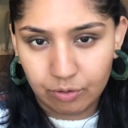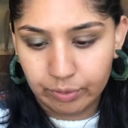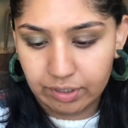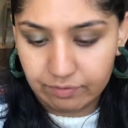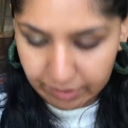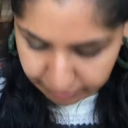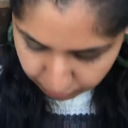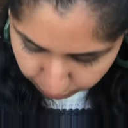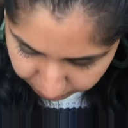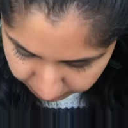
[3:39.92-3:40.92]
we can fix it
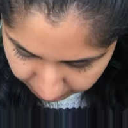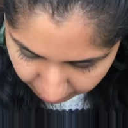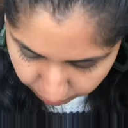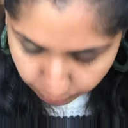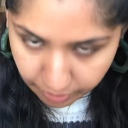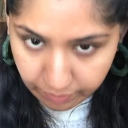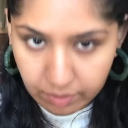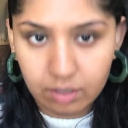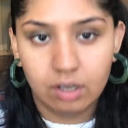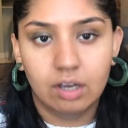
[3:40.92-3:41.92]
towards the end with